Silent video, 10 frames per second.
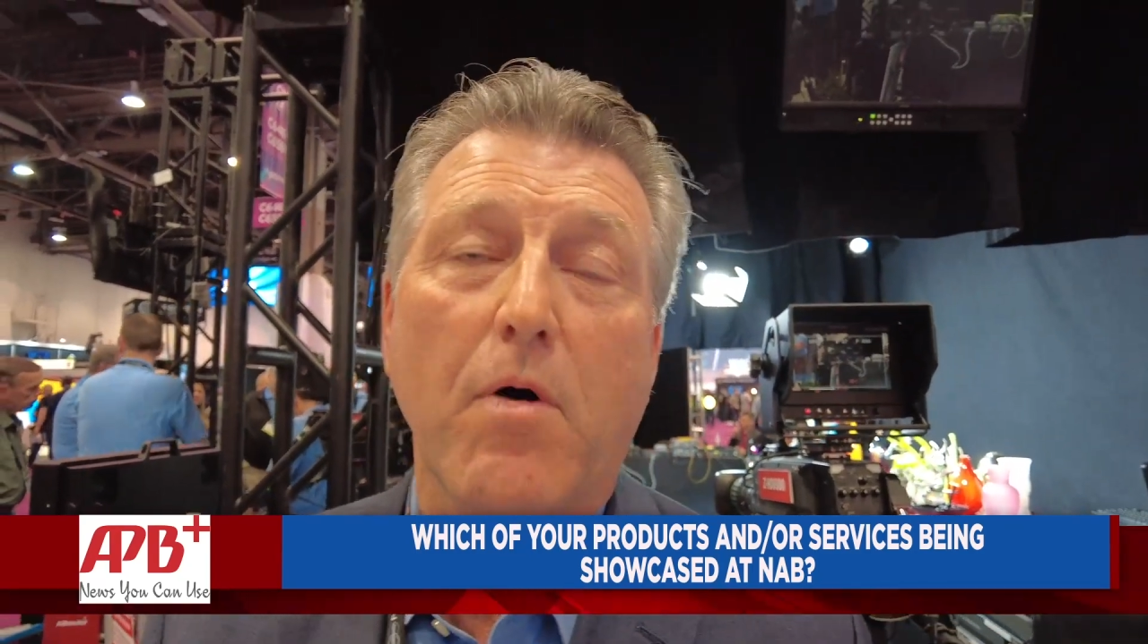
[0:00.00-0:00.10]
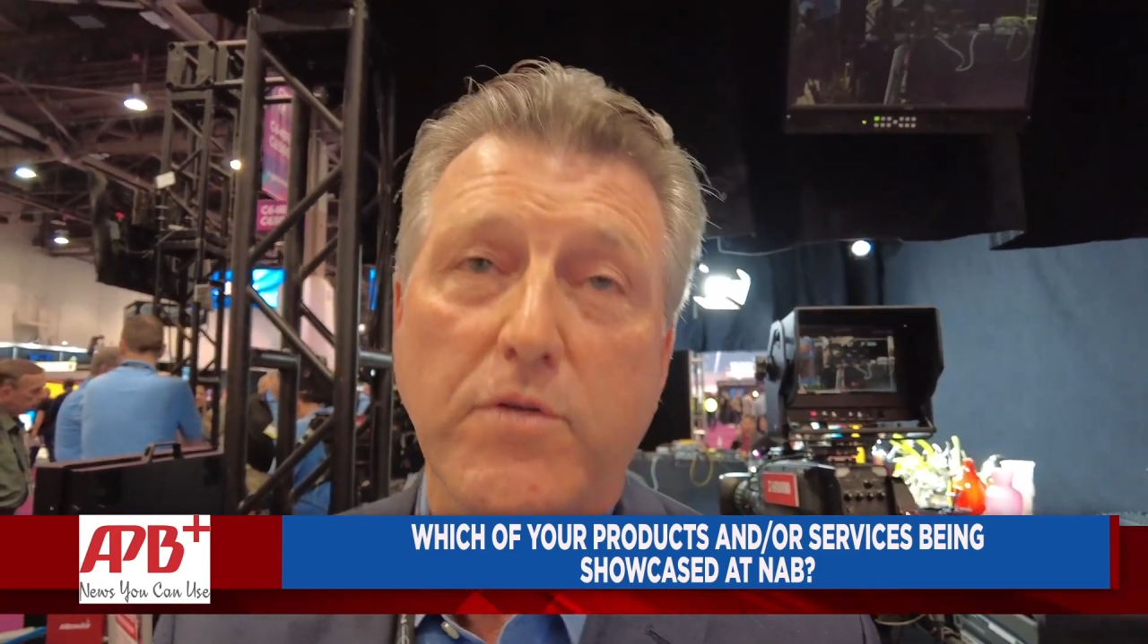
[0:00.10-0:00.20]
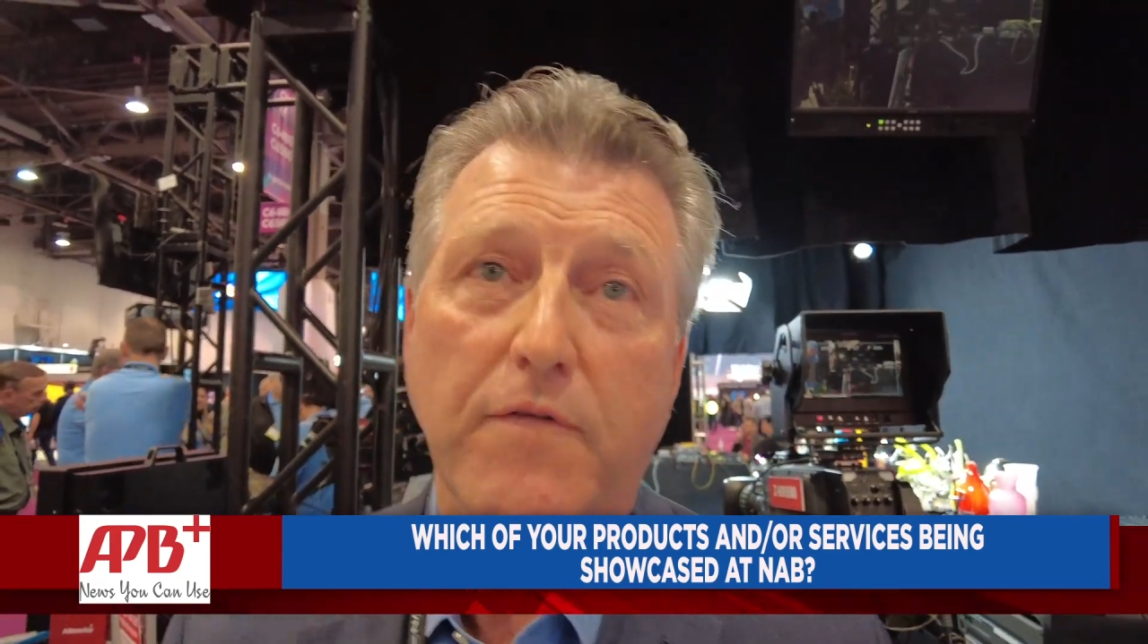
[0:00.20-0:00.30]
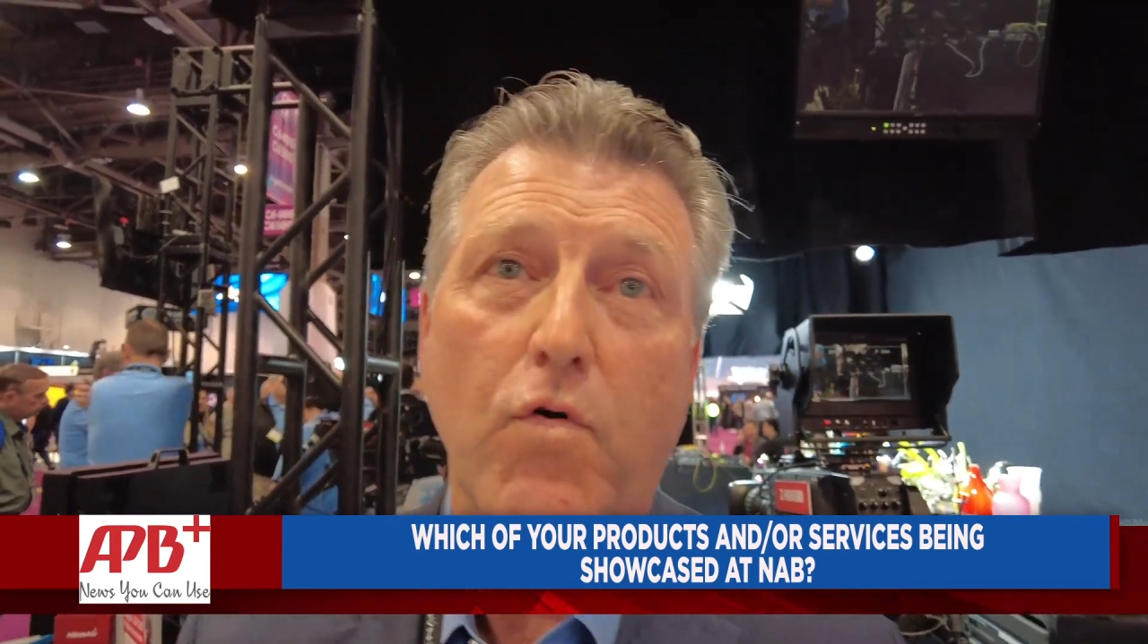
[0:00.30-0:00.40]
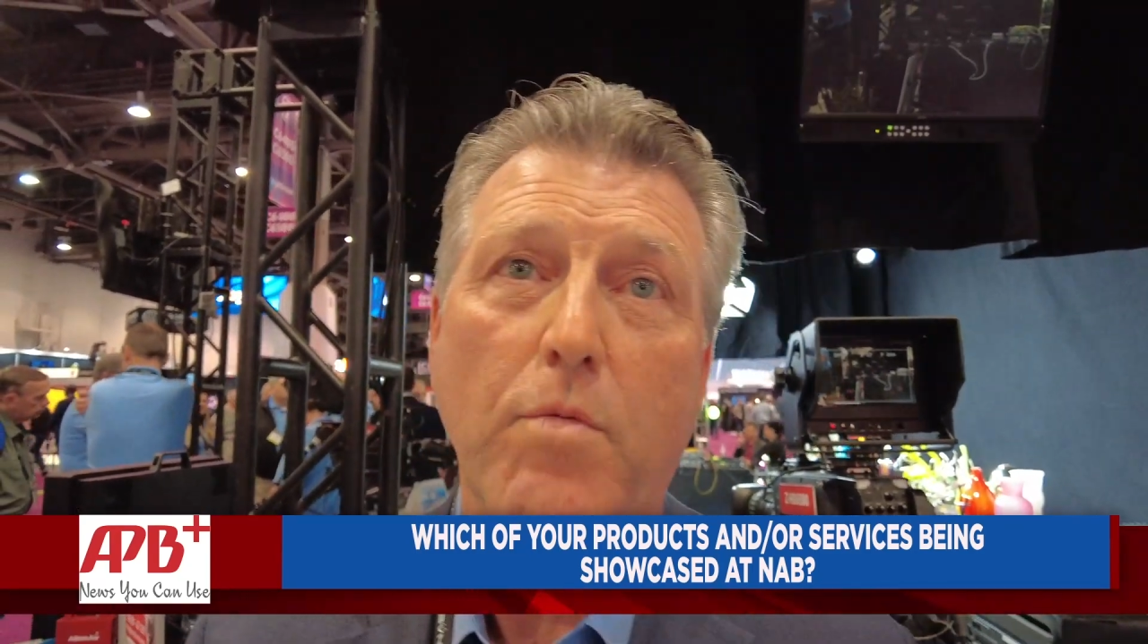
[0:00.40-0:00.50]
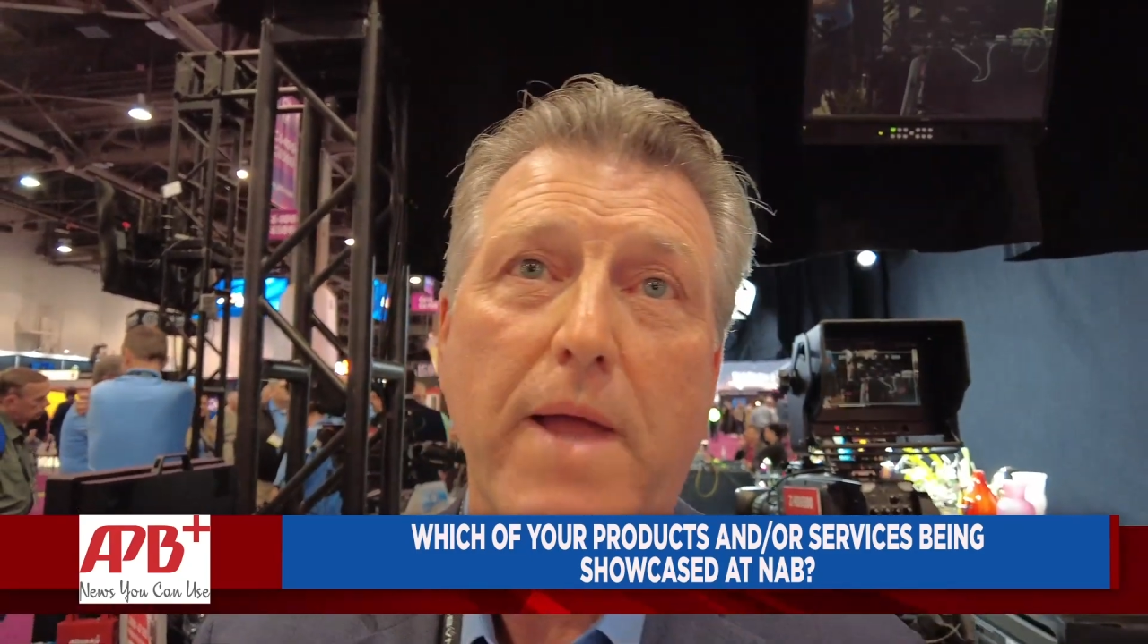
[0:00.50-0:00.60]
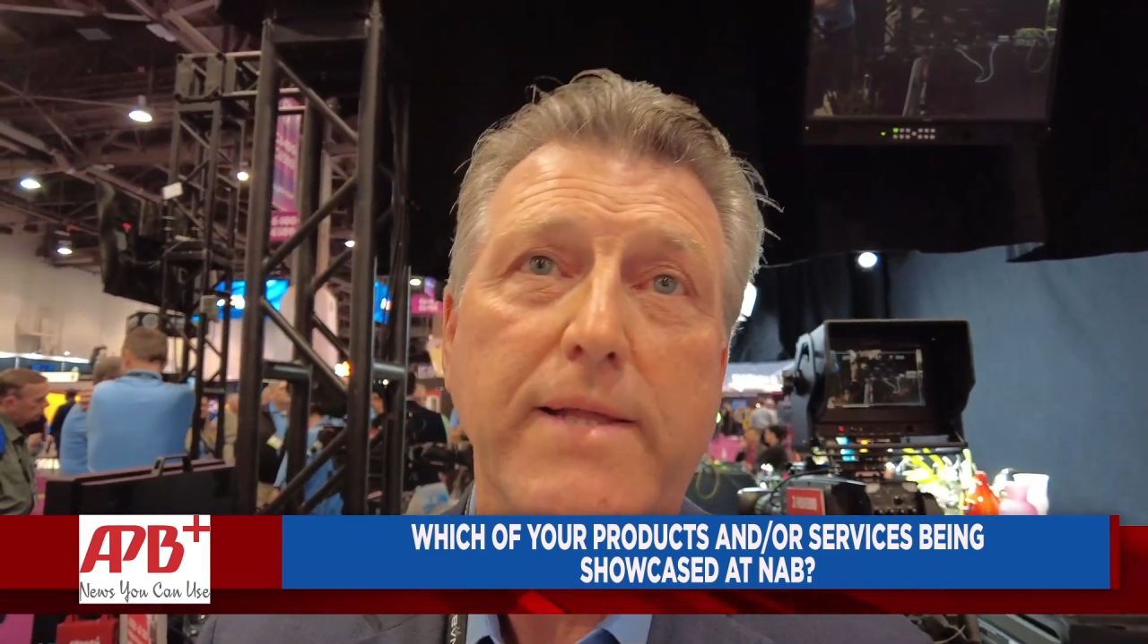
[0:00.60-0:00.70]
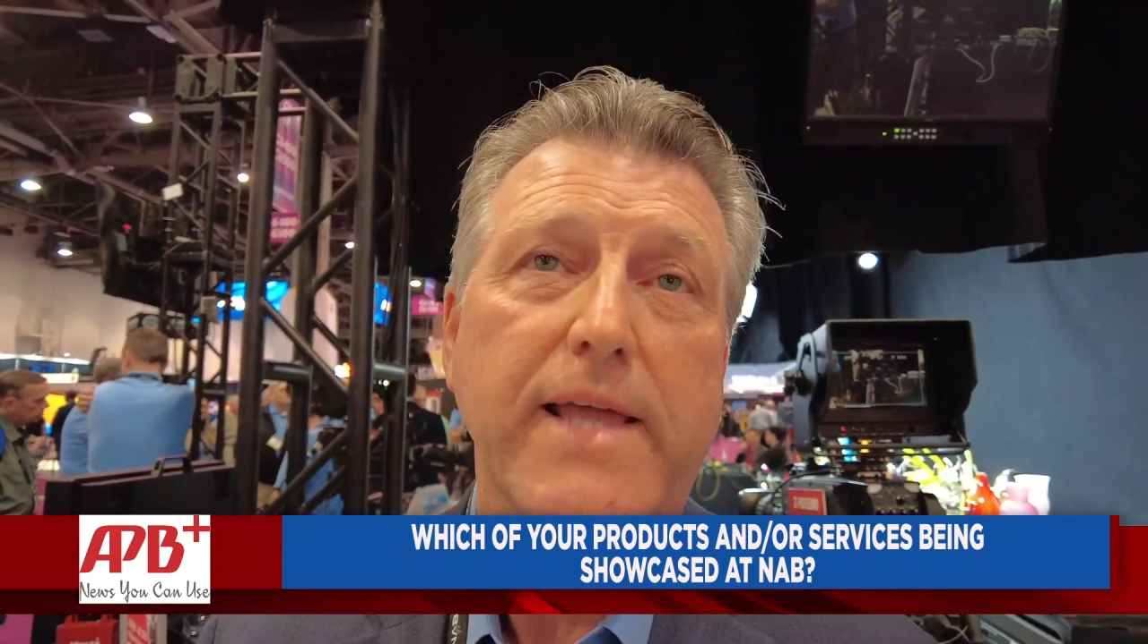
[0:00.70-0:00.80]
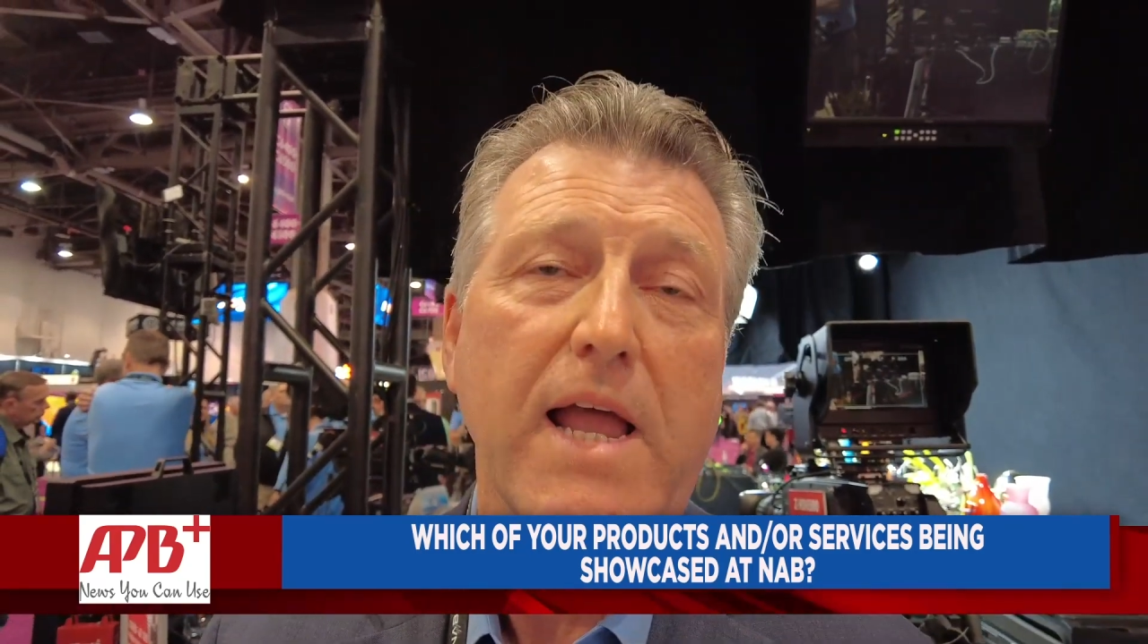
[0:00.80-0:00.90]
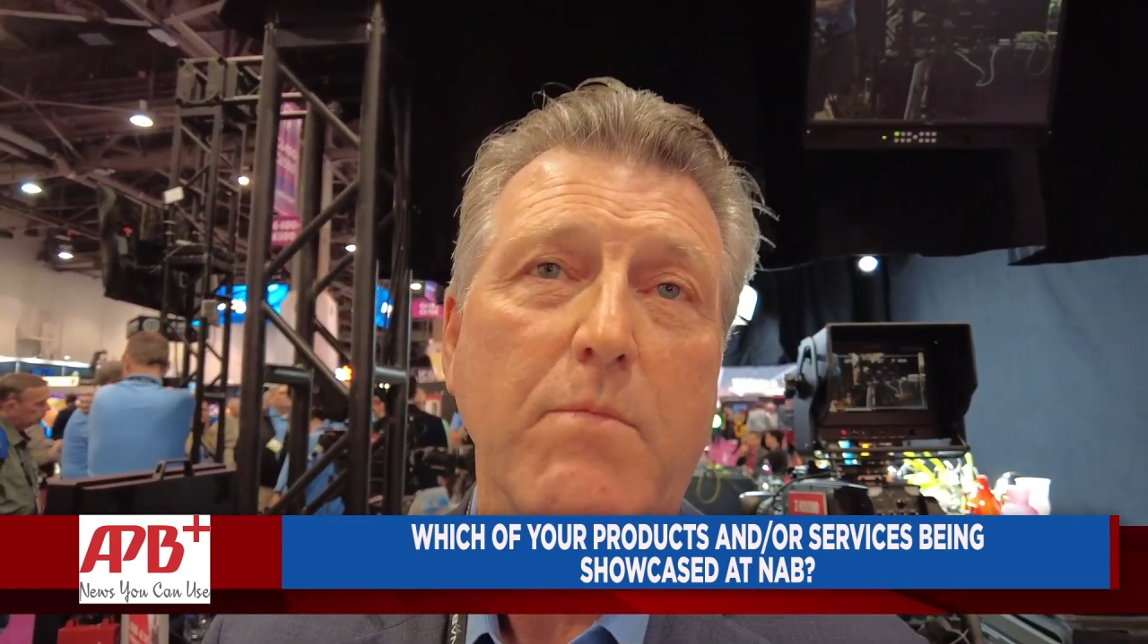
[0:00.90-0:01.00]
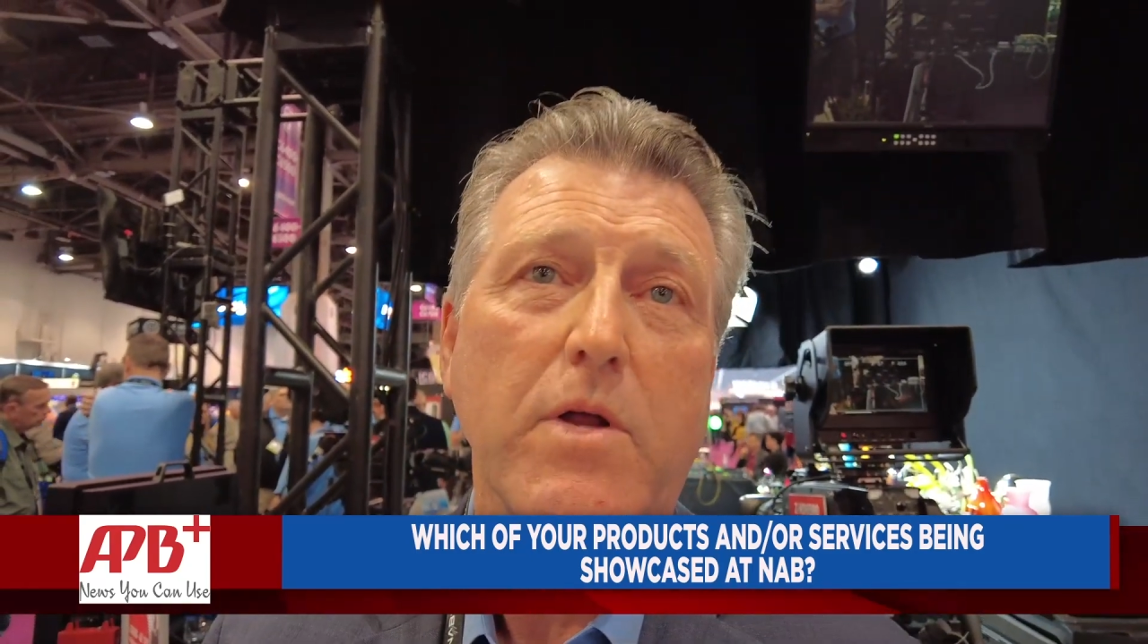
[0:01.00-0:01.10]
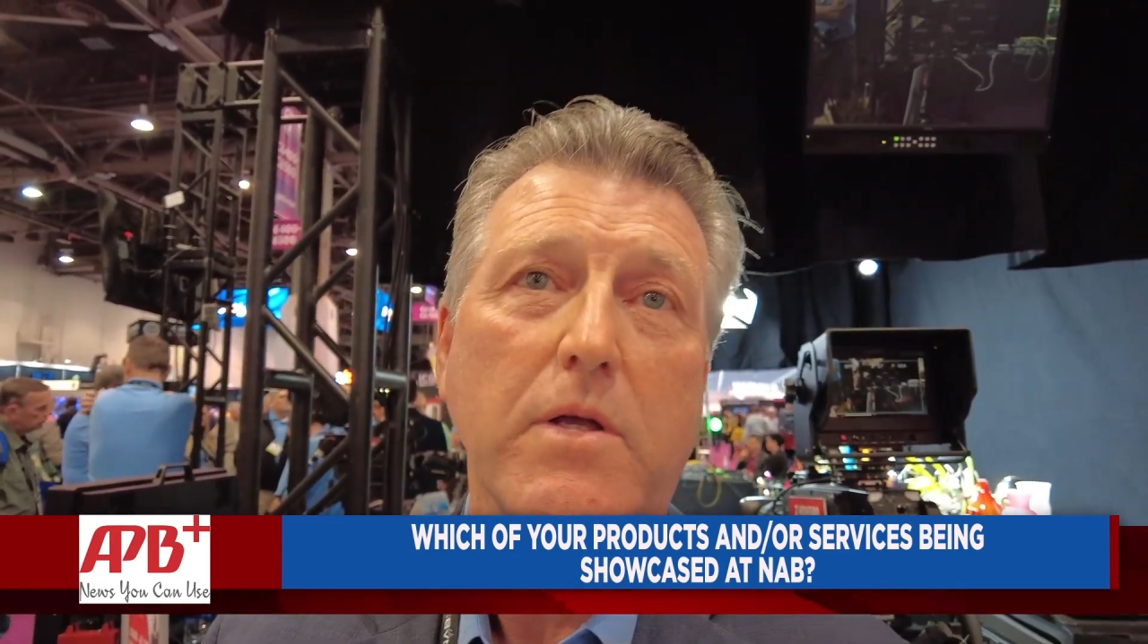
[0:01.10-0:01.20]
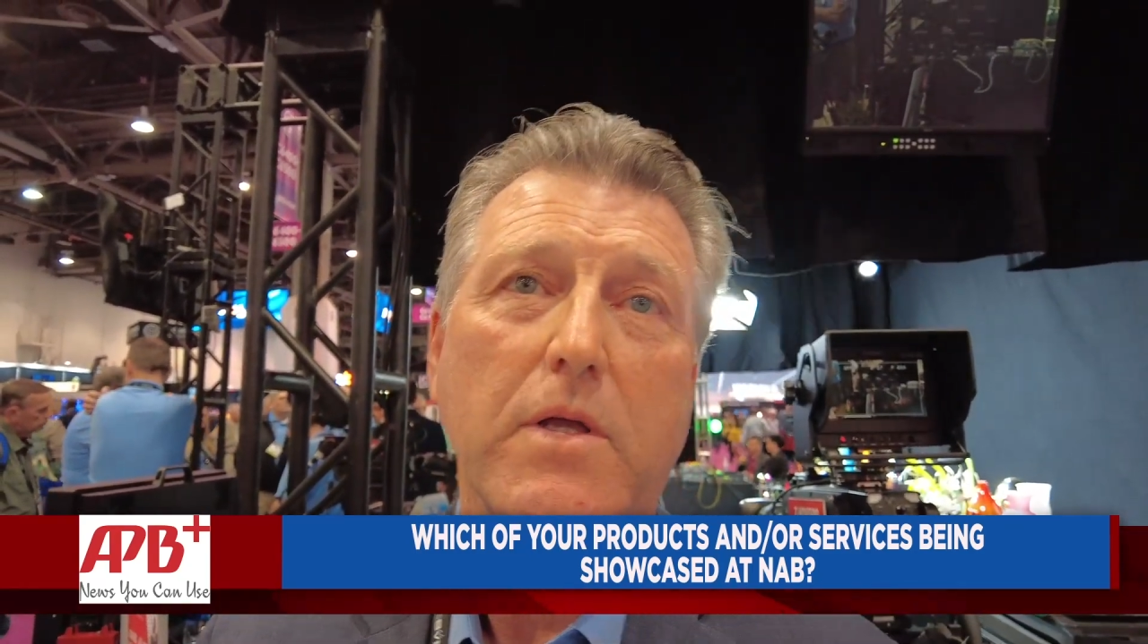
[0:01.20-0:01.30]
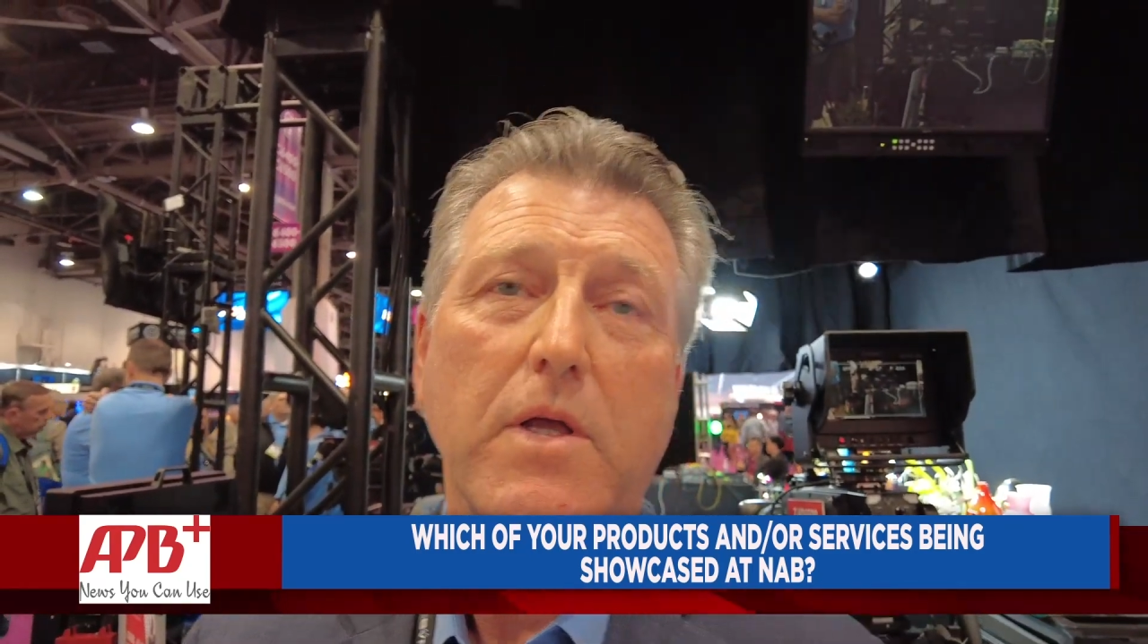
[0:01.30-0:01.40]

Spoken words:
multi-format camera.